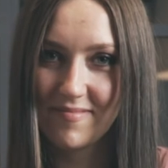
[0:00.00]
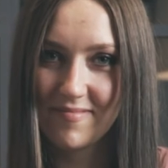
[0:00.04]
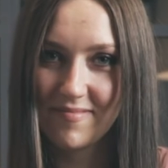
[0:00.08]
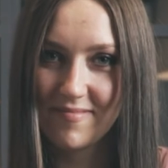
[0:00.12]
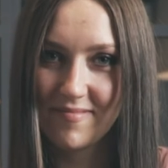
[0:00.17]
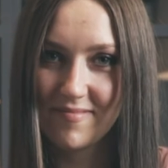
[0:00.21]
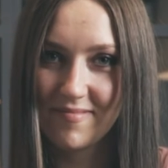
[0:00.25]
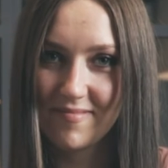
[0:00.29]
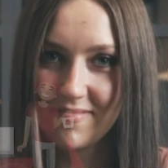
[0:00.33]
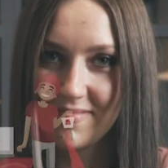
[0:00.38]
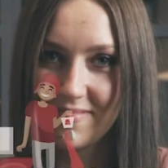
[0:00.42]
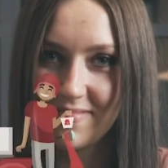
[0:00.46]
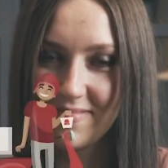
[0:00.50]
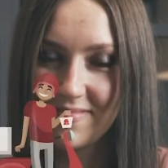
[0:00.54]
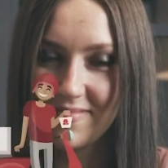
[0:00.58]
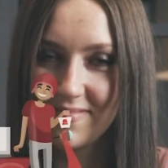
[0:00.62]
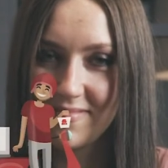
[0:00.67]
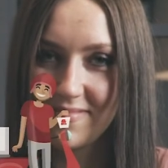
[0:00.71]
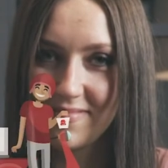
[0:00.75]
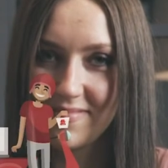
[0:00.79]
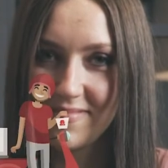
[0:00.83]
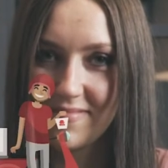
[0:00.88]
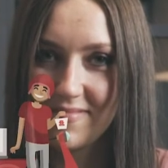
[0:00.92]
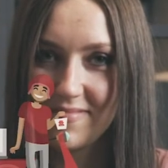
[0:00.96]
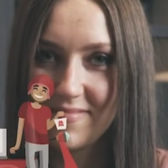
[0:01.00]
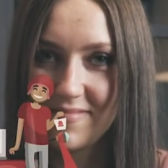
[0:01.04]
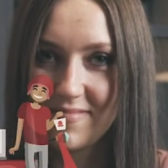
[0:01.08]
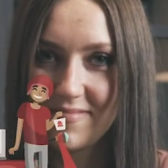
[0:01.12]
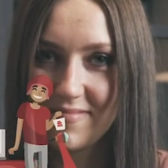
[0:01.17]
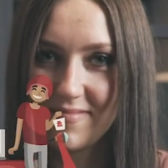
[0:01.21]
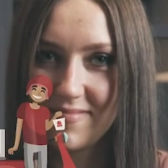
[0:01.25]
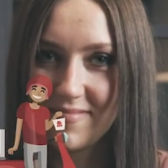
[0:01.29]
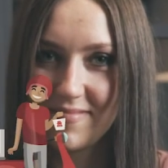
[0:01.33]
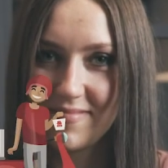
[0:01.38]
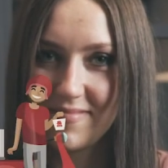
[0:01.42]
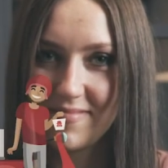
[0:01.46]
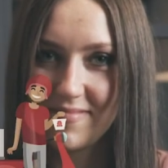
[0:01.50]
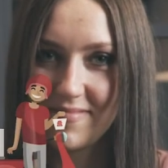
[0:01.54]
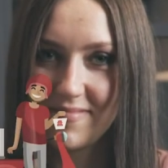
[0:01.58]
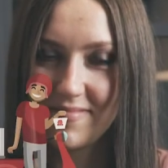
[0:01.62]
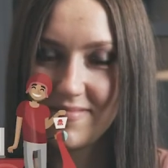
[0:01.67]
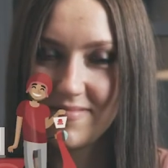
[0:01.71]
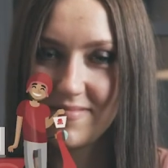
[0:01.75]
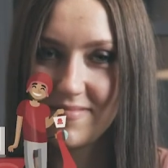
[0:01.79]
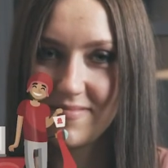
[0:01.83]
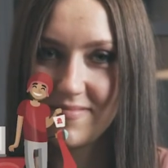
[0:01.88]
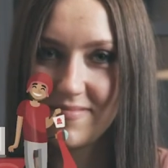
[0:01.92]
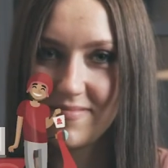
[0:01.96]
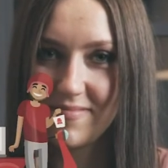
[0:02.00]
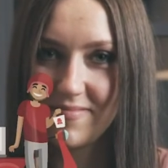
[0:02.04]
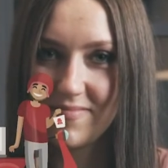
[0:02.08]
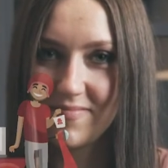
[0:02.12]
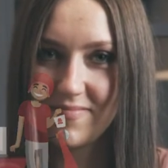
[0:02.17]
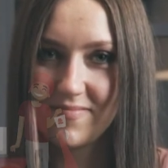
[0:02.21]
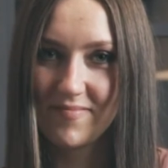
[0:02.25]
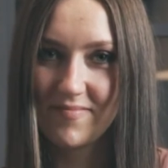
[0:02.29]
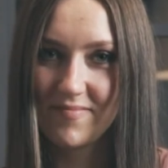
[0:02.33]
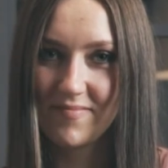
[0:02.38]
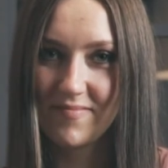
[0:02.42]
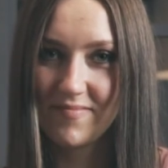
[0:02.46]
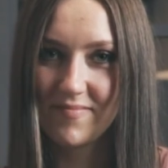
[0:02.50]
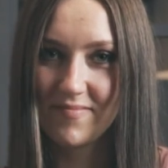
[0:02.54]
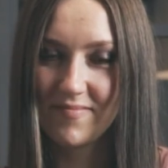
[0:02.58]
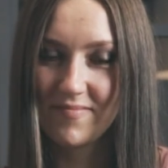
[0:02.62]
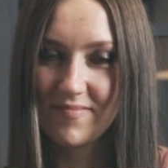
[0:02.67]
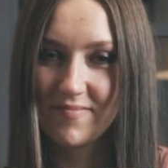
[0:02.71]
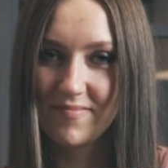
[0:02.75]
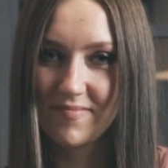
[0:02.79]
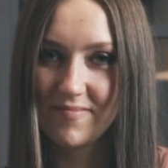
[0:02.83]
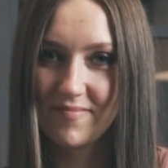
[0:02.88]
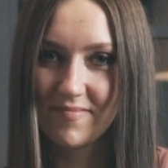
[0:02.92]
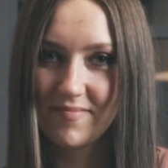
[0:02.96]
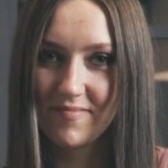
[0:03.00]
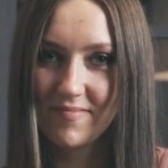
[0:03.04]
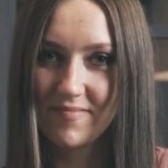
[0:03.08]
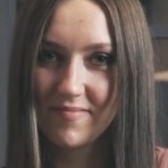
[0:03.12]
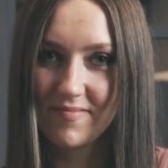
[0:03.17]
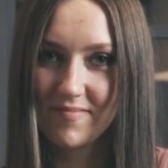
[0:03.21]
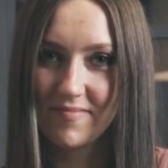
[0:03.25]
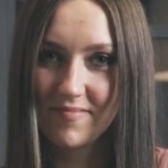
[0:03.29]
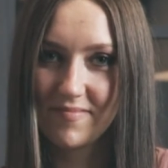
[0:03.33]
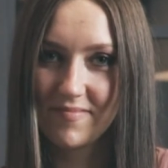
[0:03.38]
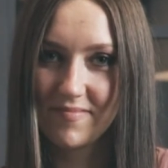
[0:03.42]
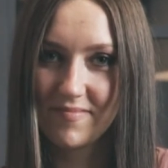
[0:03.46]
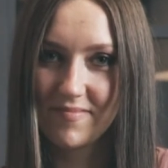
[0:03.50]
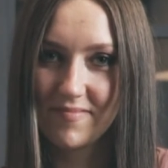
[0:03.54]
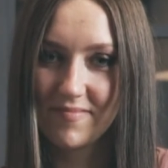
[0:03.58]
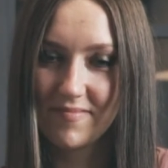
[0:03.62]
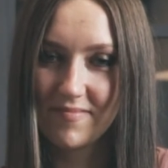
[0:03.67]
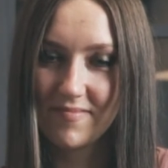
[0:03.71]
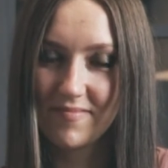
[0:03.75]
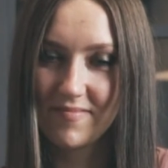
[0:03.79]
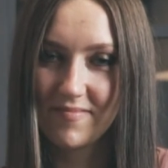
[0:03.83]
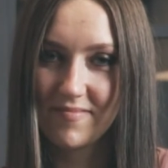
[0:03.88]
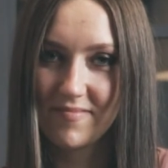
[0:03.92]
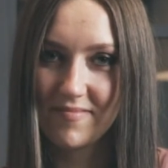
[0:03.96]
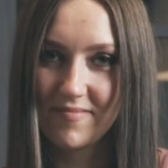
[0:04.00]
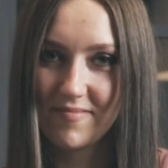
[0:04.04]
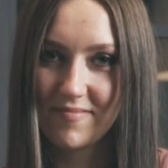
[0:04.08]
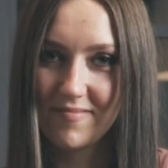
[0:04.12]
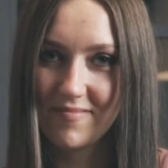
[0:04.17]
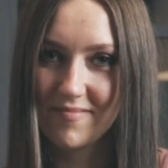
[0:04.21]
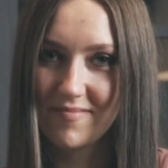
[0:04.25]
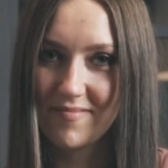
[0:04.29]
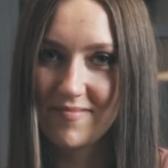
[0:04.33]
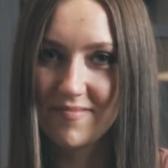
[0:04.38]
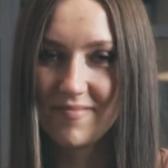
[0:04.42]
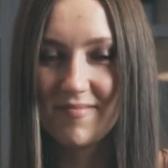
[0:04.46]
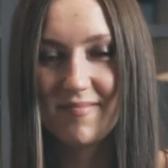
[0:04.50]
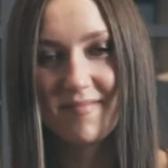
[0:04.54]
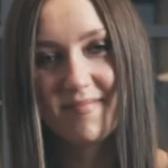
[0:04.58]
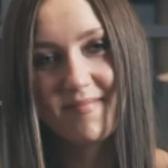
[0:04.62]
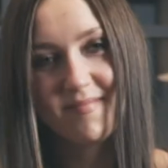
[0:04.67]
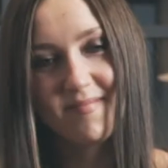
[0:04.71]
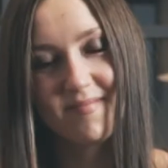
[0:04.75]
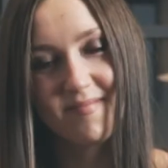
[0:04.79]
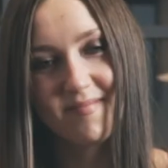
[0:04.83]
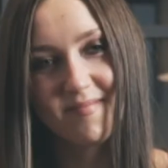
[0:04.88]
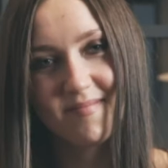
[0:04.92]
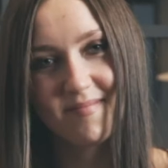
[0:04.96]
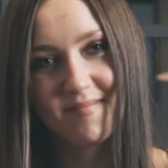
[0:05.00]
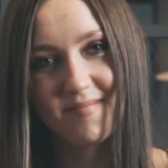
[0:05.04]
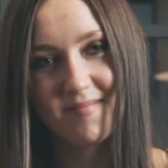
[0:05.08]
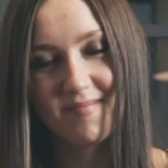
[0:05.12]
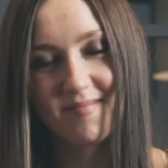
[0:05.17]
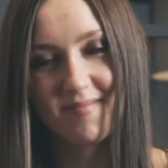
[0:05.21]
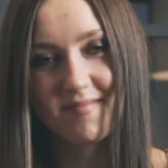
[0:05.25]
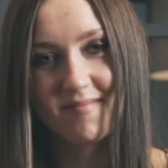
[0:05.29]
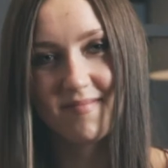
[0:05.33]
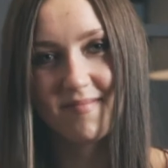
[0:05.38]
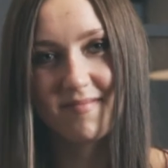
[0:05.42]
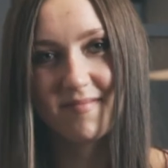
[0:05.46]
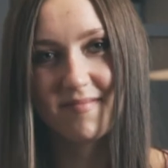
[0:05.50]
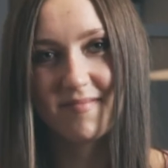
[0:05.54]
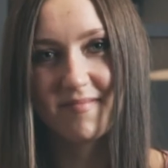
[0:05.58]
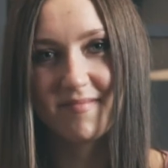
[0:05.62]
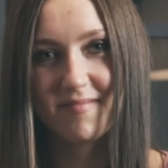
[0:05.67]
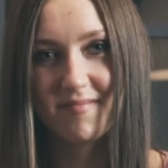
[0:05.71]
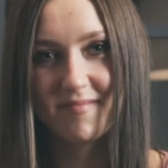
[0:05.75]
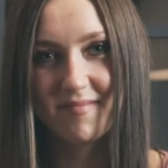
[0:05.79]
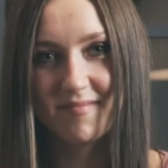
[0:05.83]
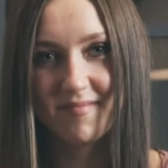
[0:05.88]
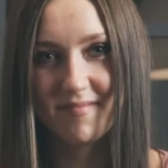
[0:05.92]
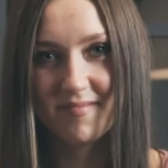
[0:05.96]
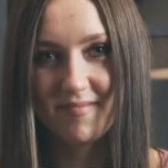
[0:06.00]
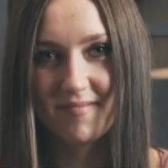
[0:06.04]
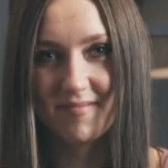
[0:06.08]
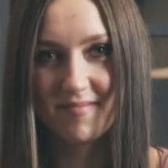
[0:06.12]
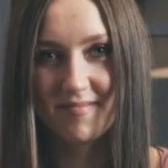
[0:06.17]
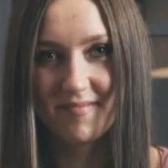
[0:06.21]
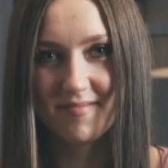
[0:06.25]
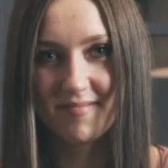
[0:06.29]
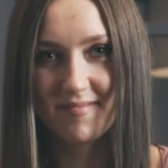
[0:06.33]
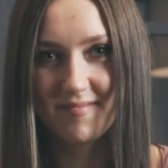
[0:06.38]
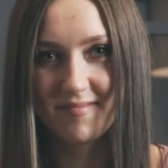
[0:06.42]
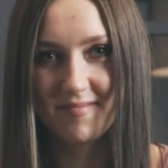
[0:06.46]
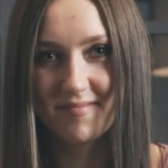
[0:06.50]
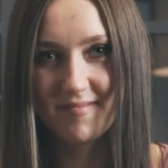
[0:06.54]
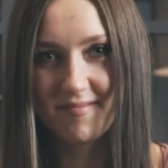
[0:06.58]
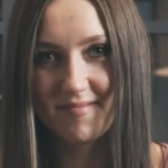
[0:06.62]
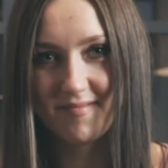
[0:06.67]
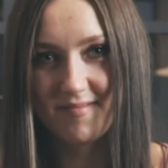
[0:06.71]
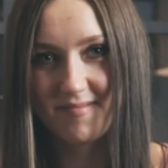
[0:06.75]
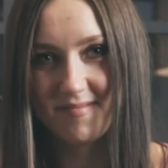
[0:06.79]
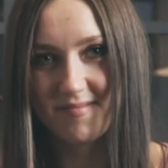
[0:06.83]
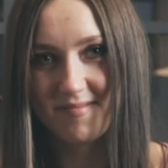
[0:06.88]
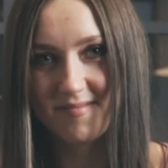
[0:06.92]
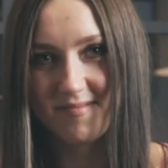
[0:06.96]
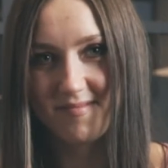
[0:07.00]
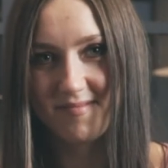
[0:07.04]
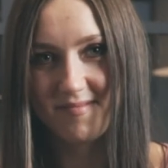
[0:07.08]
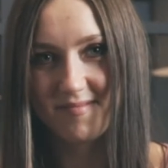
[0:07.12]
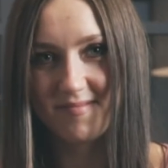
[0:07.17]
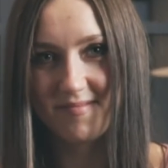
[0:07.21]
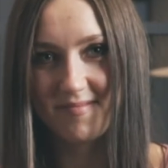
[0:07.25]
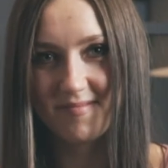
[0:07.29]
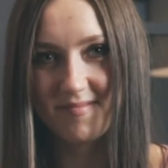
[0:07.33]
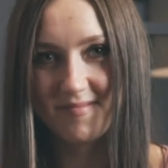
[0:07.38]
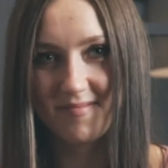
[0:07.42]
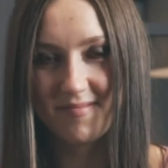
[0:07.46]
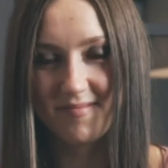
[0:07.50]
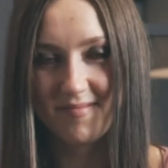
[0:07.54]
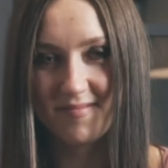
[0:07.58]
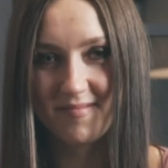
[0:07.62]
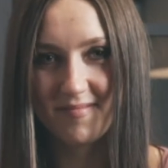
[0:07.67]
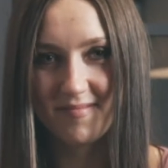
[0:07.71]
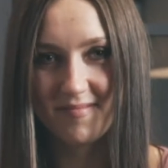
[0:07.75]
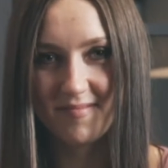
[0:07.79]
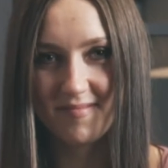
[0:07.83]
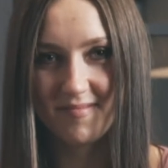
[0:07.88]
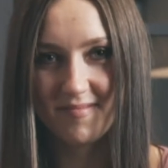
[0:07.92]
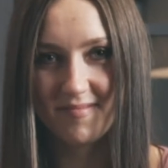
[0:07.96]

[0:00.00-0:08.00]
(silent)